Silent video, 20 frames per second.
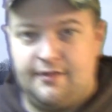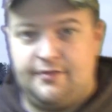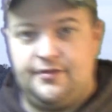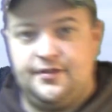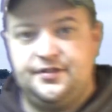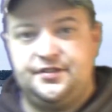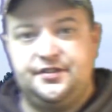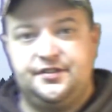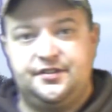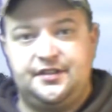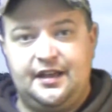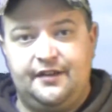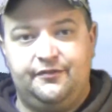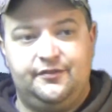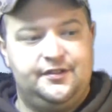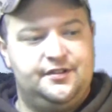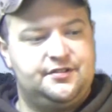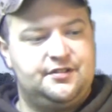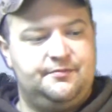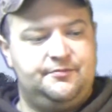this is
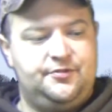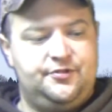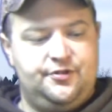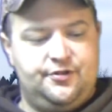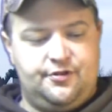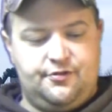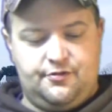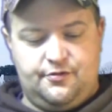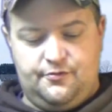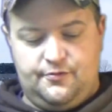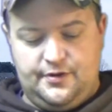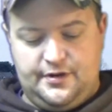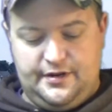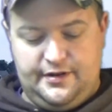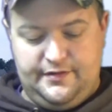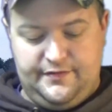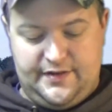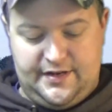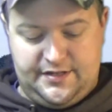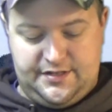definitely something you're going to want to
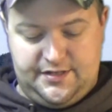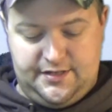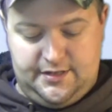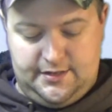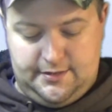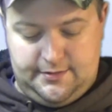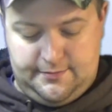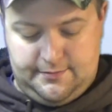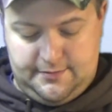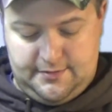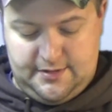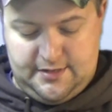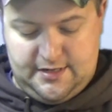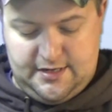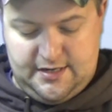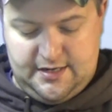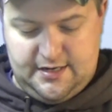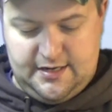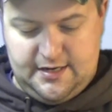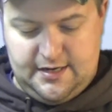invest in.
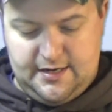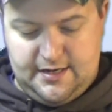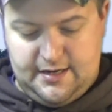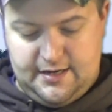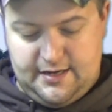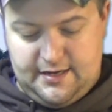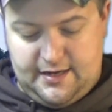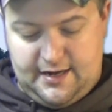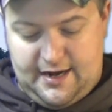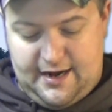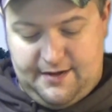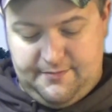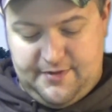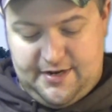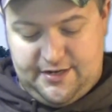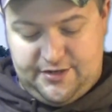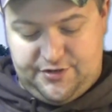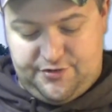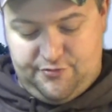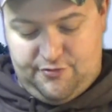I'm
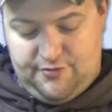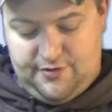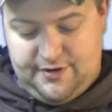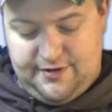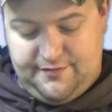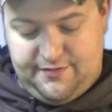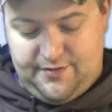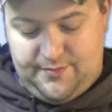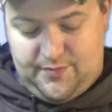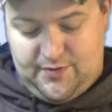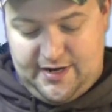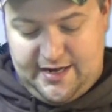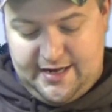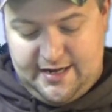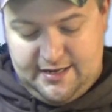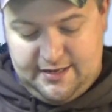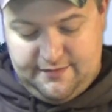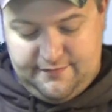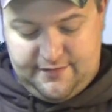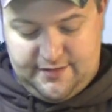not sure of the
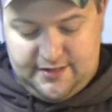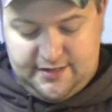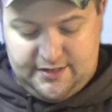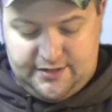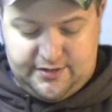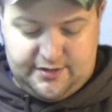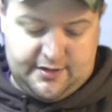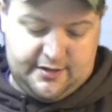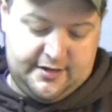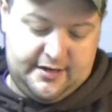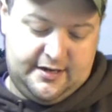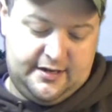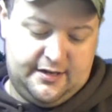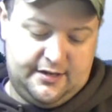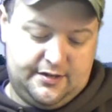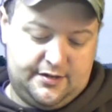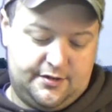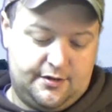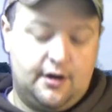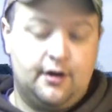brand of this.
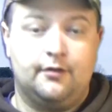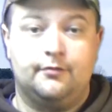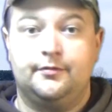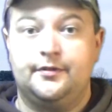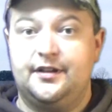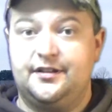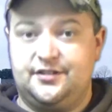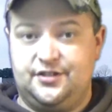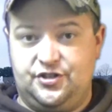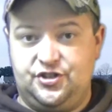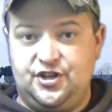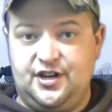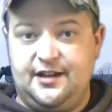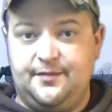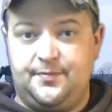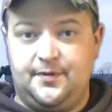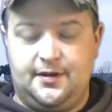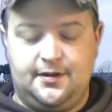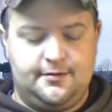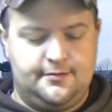It's a
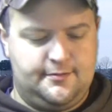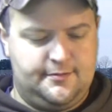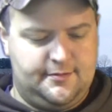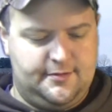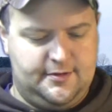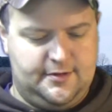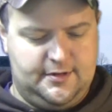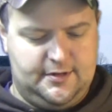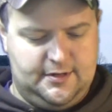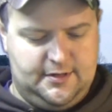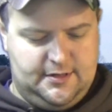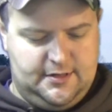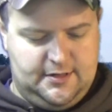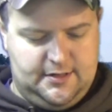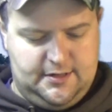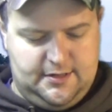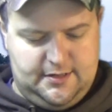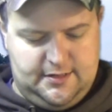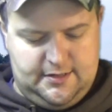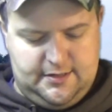Champion.
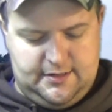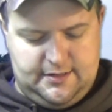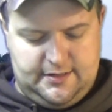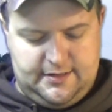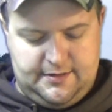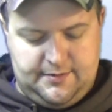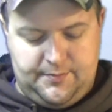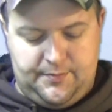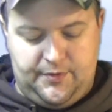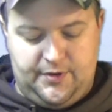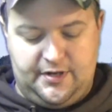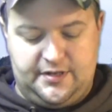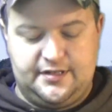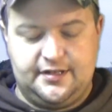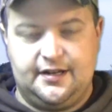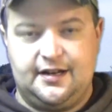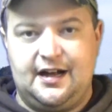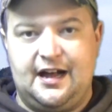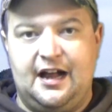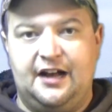But
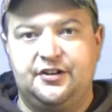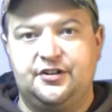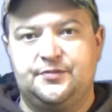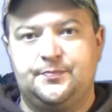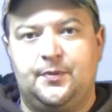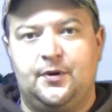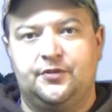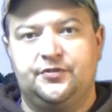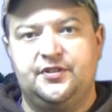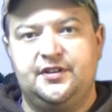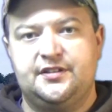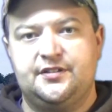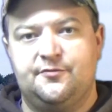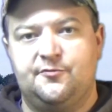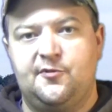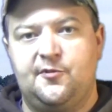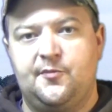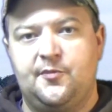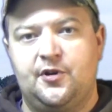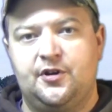I just bought these at
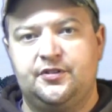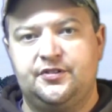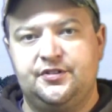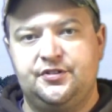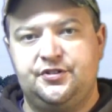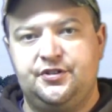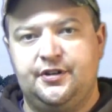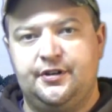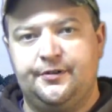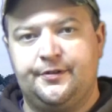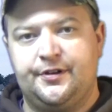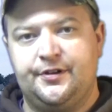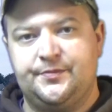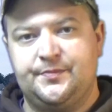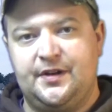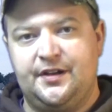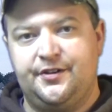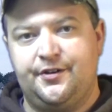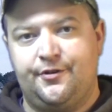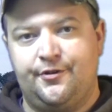Walmart this year because
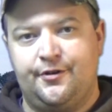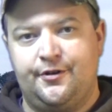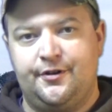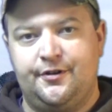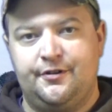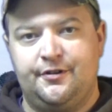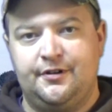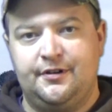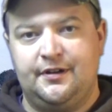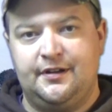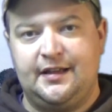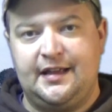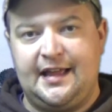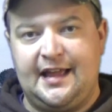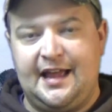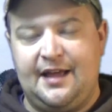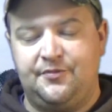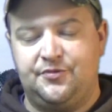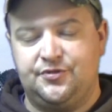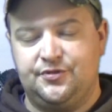my daughter
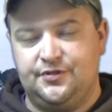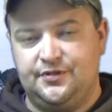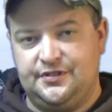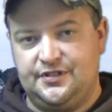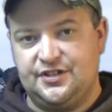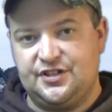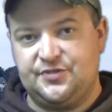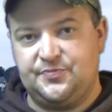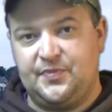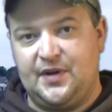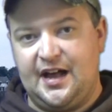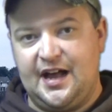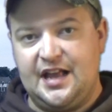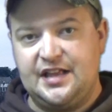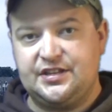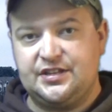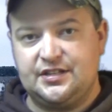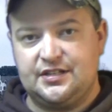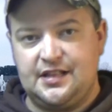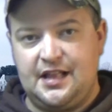absolutely
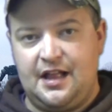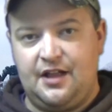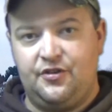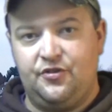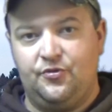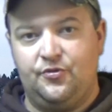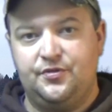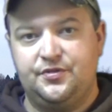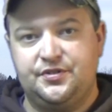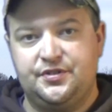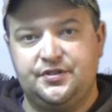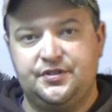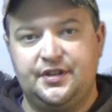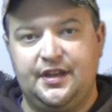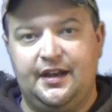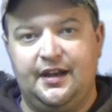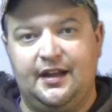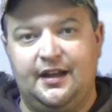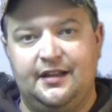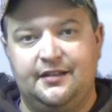despises loud noises,
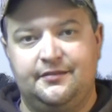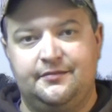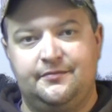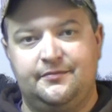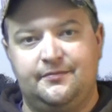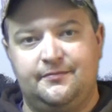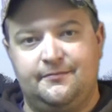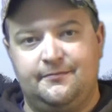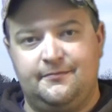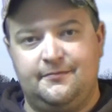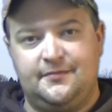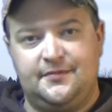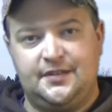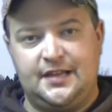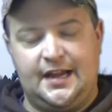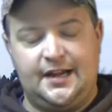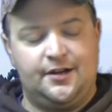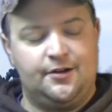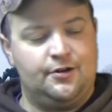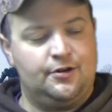and I
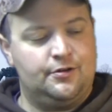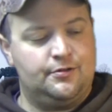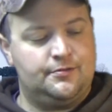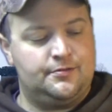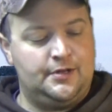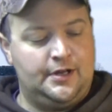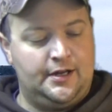take her